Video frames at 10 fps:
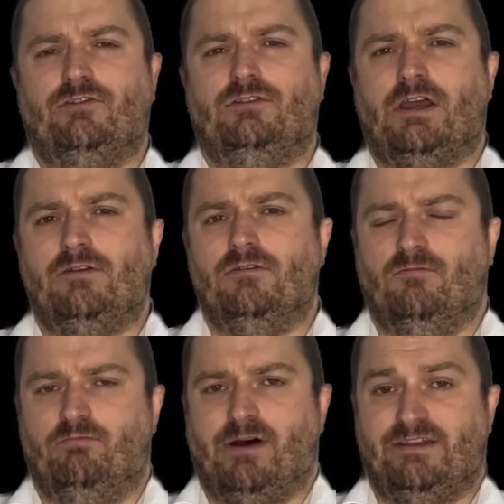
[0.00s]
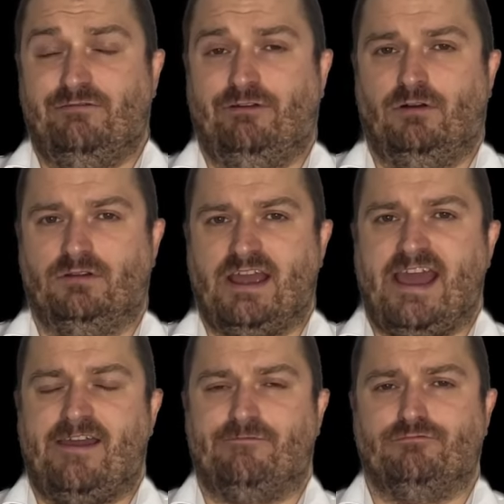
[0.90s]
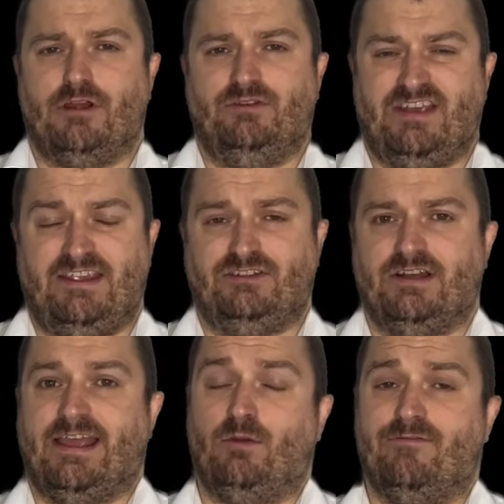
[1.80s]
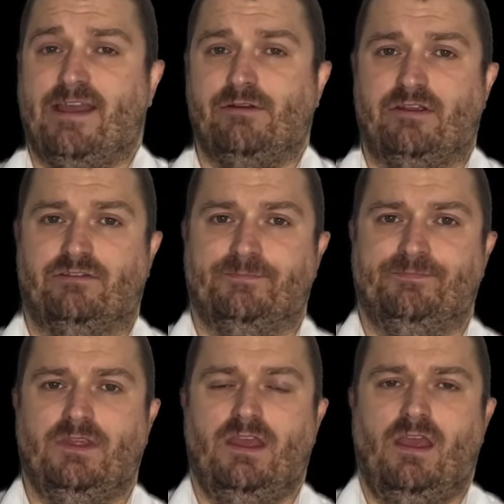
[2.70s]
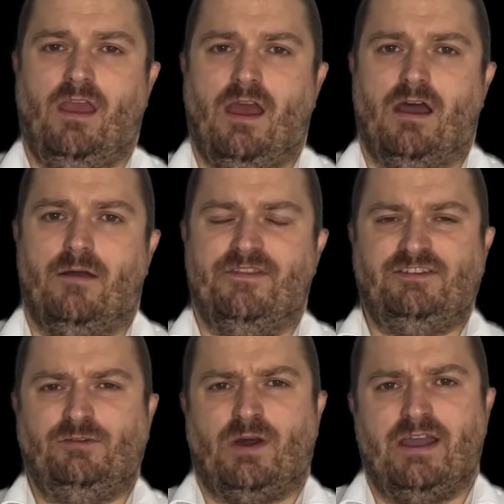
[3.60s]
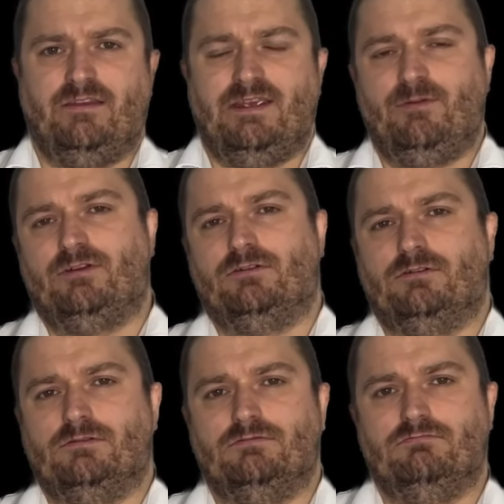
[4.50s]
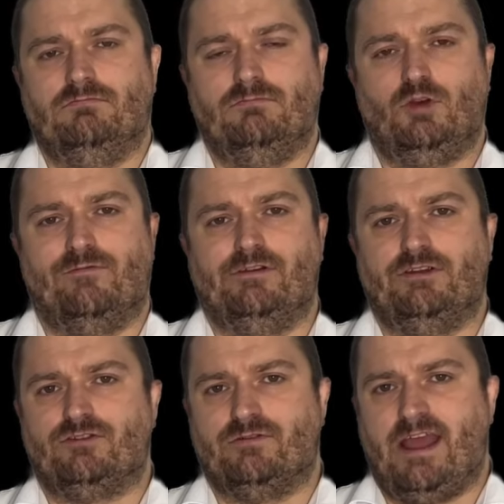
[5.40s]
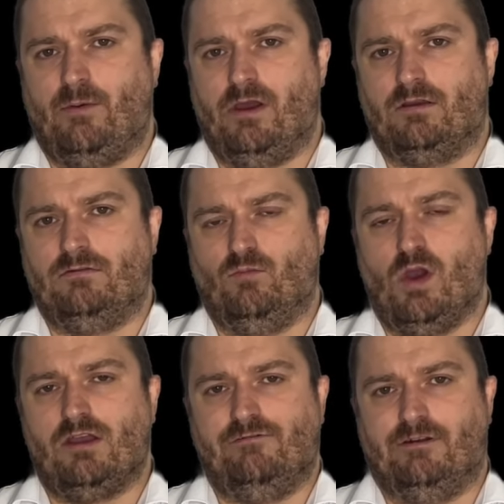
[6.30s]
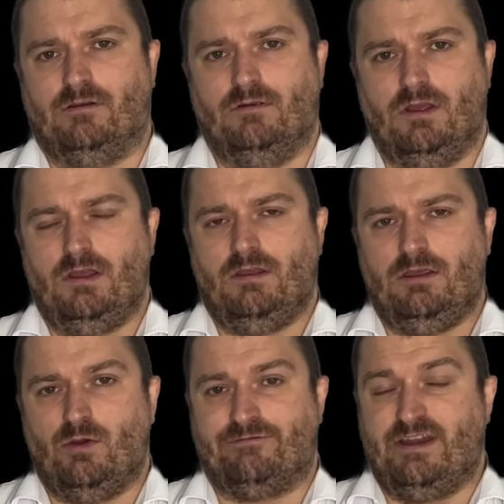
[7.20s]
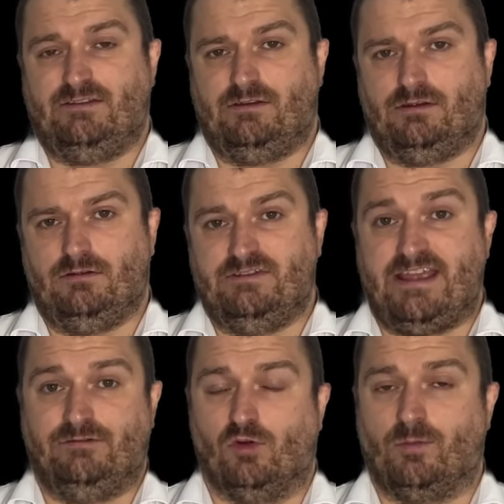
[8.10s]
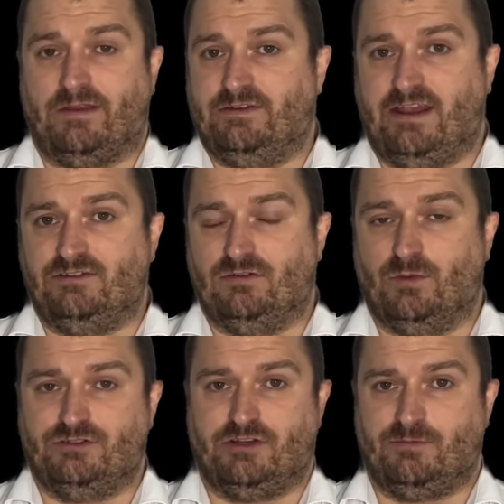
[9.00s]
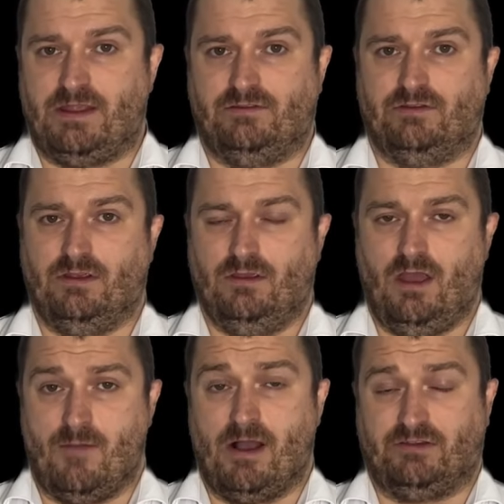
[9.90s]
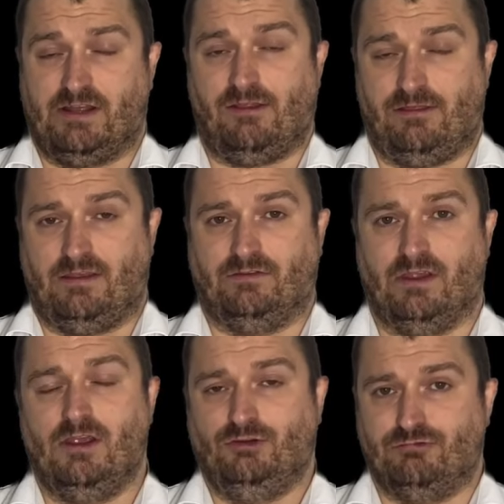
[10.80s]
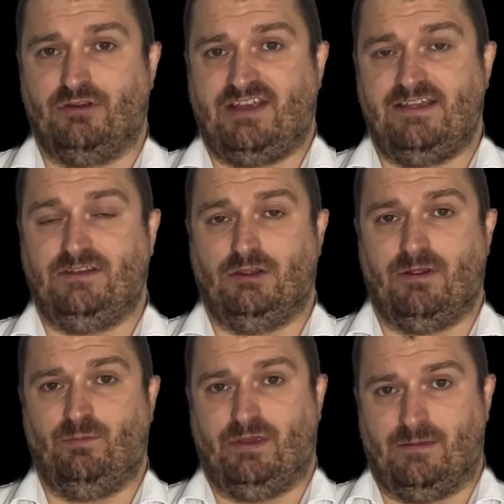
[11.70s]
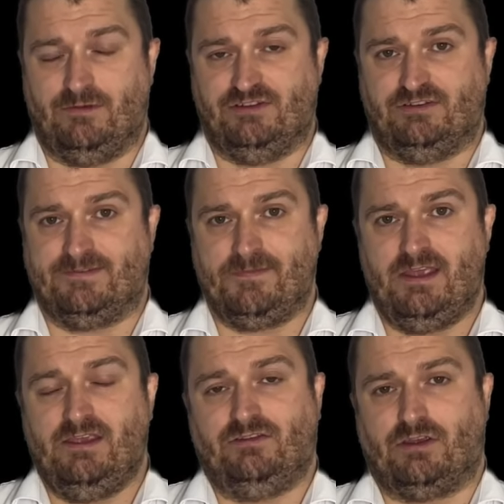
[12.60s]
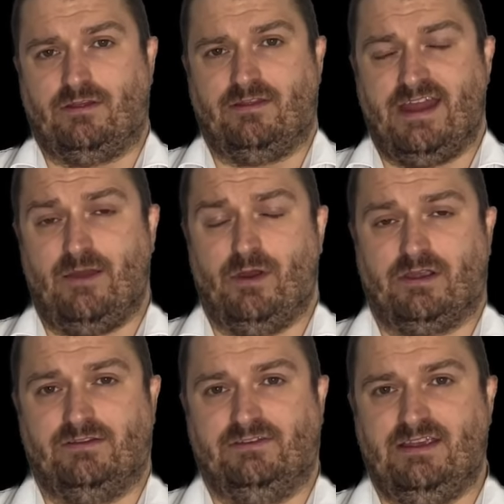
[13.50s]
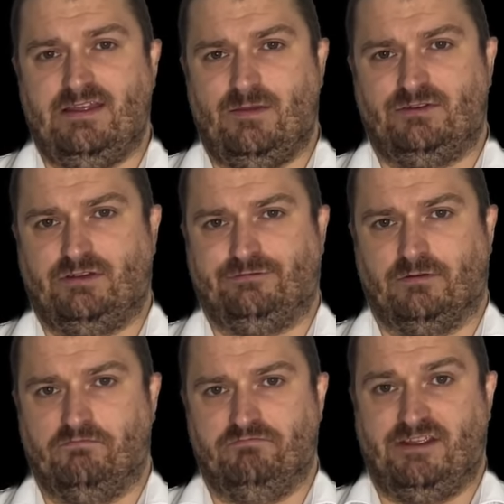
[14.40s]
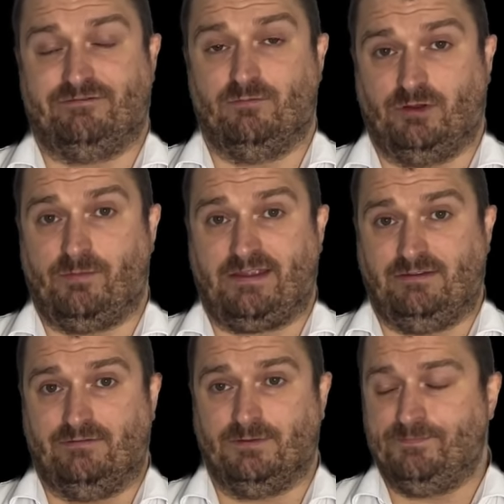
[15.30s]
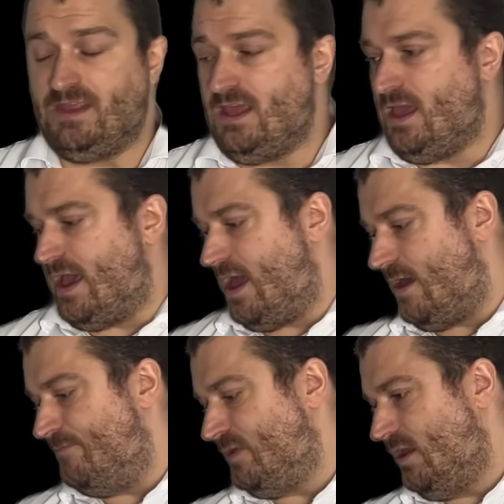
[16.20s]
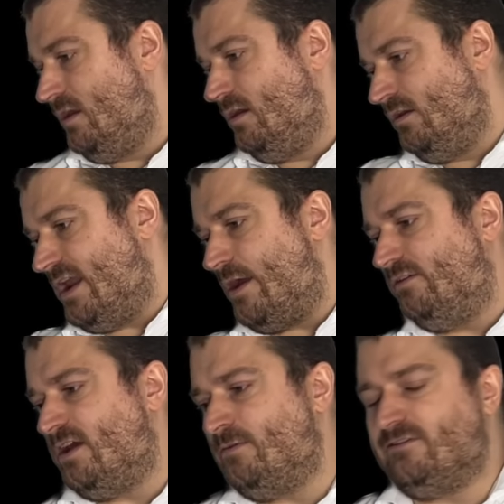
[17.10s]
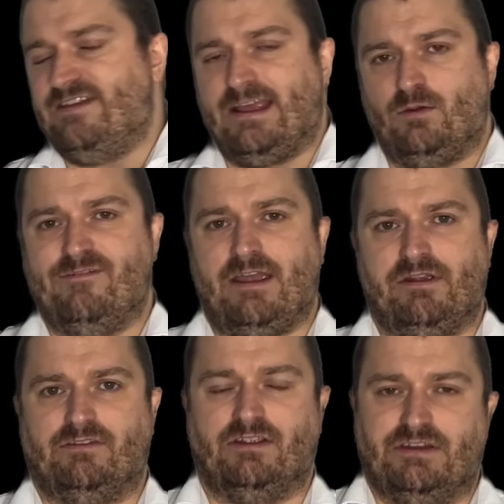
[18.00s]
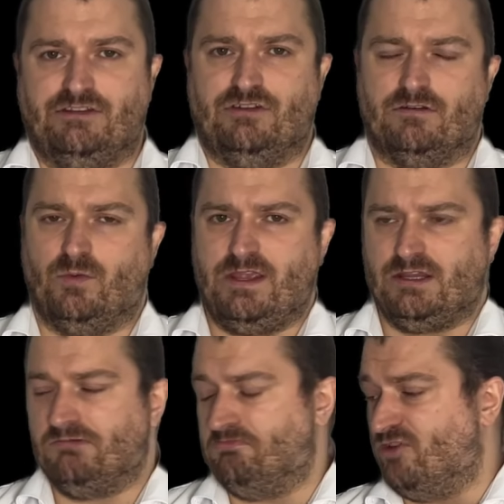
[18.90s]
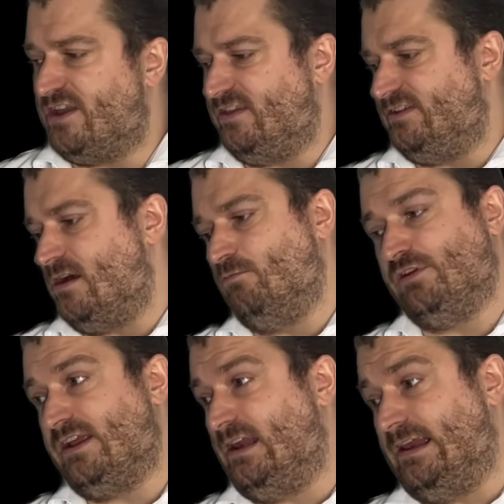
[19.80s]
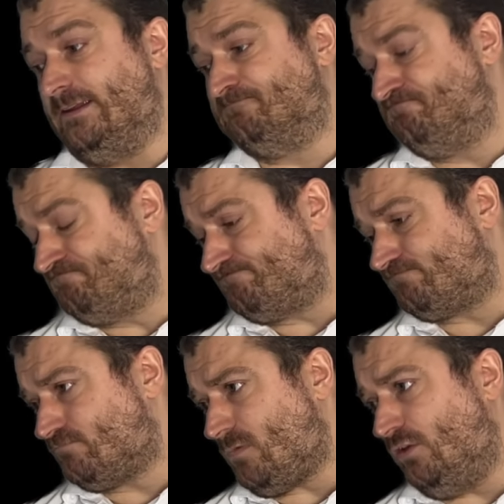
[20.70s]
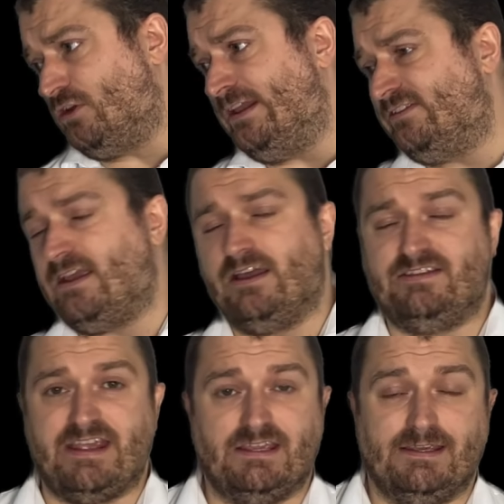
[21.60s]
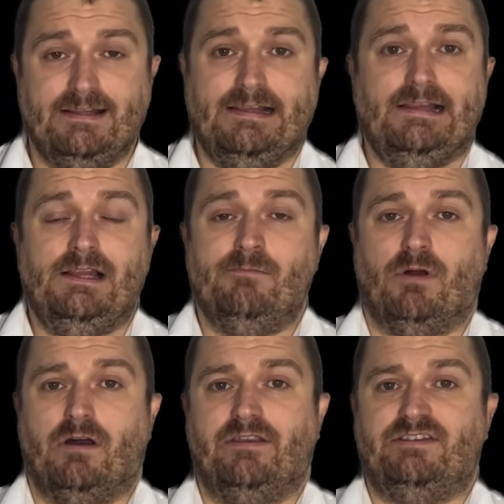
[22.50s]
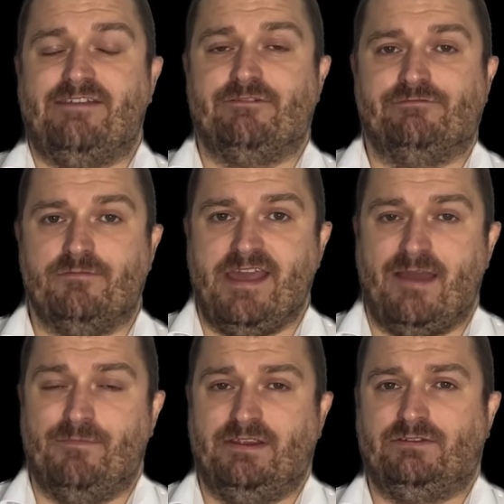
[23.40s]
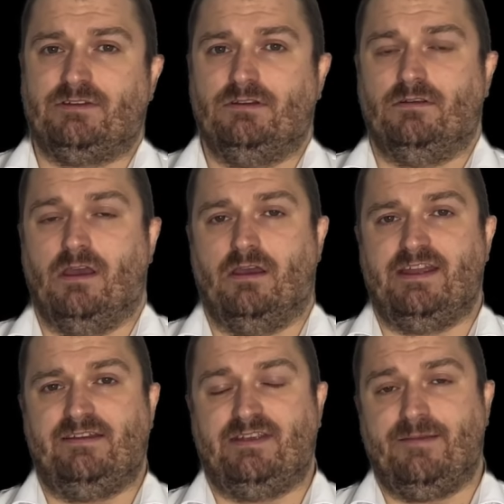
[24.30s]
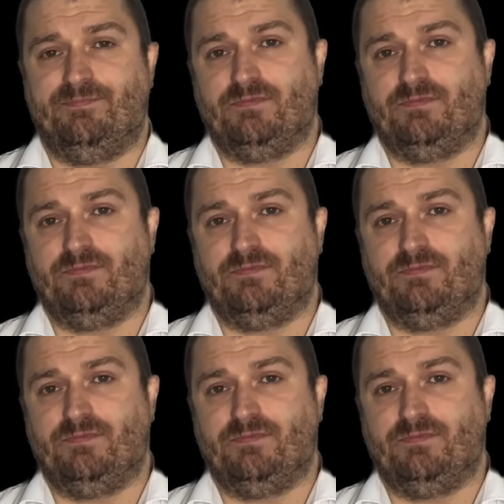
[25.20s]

don't, by default, have rotational equivariance. This is why in a typical convolutional network workflow, you often need to do data augmentation, which just means, amongst other things, rotating your input images so that the network can see the images from different perspectives. Now, in terms of an equivariance condition, we can write this down pretty clearly. So let's say I take my 7 from the MNIST dataset.